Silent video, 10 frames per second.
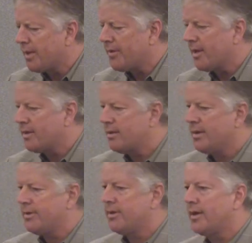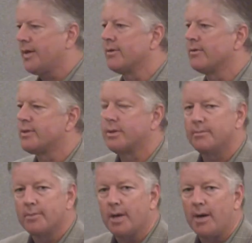I think there's
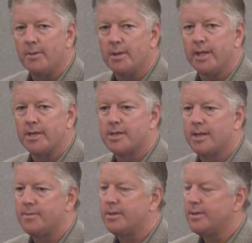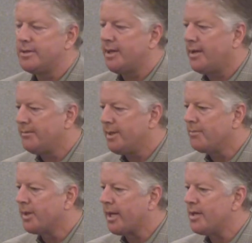some commonly accepted
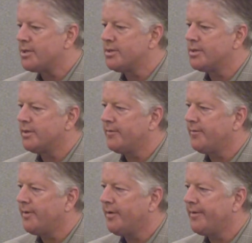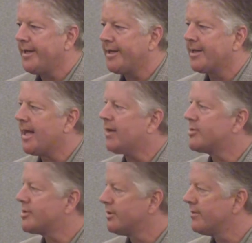implications of a cloud
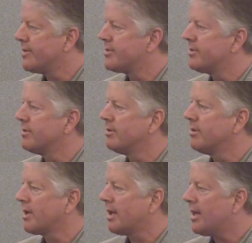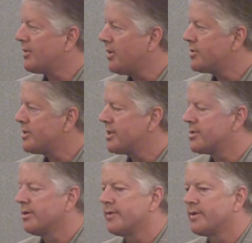service or a cloud hosting
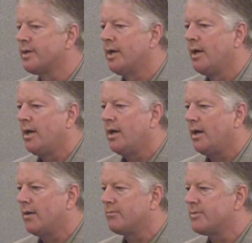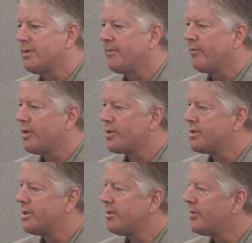service, some of which
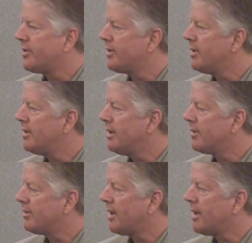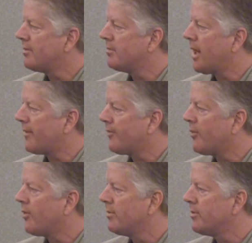deal with the underlying
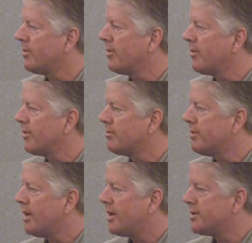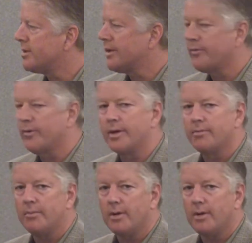platform or delivery